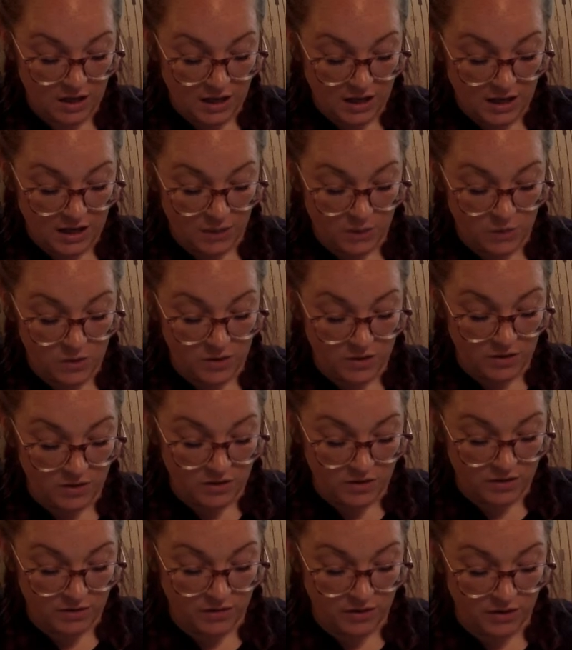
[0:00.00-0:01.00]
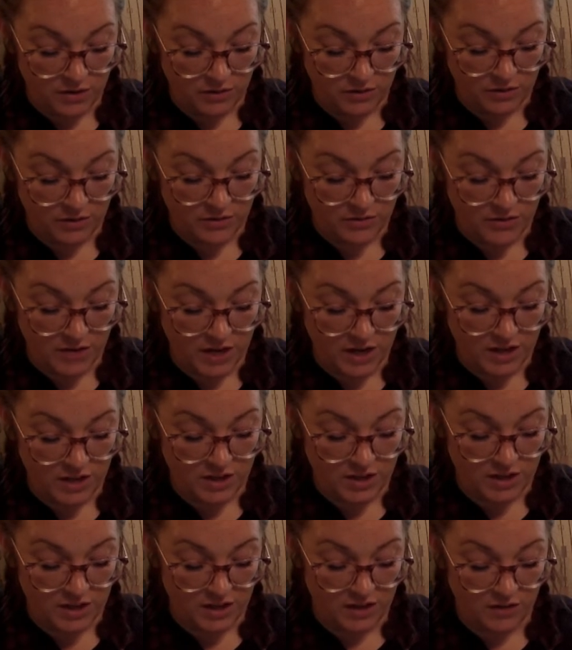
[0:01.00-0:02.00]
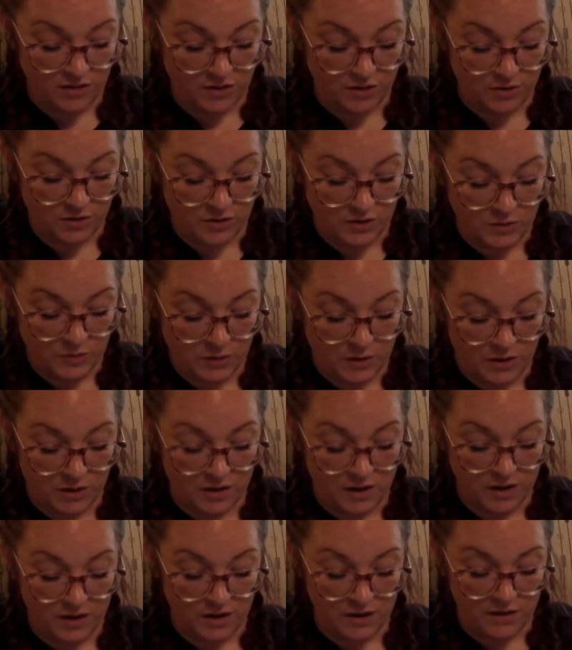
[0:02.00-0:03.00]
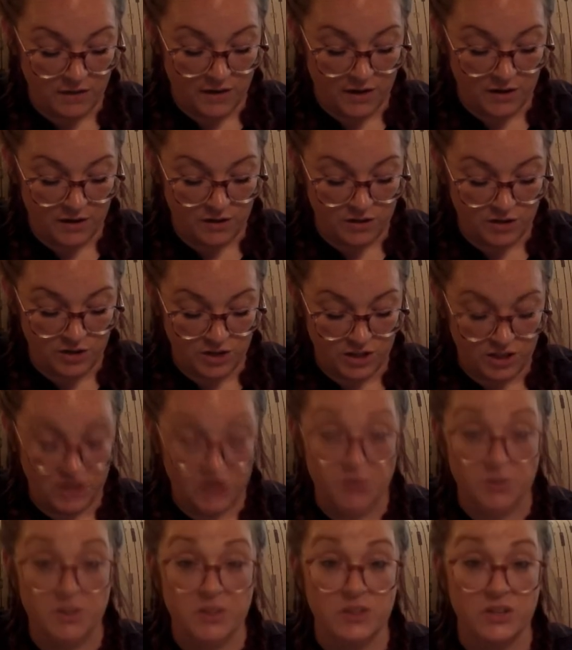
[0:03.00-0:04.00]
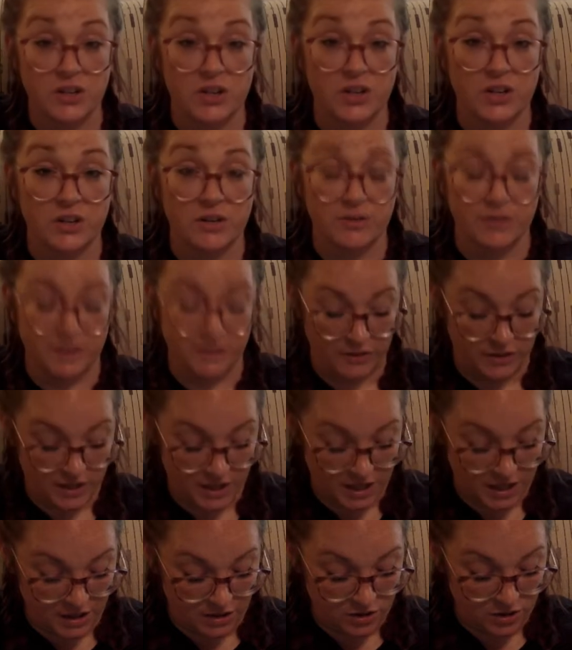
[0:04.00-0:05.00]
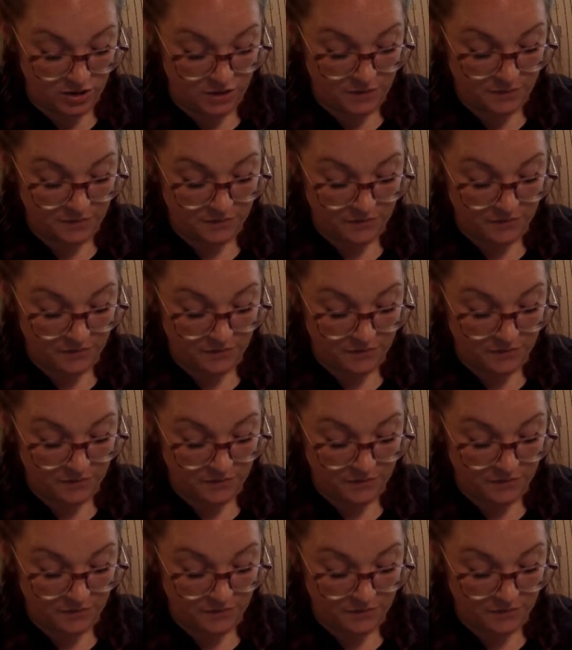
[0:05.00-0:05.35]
I wondered if Hilda's rage had given her spirit enough energy to exert a real touch.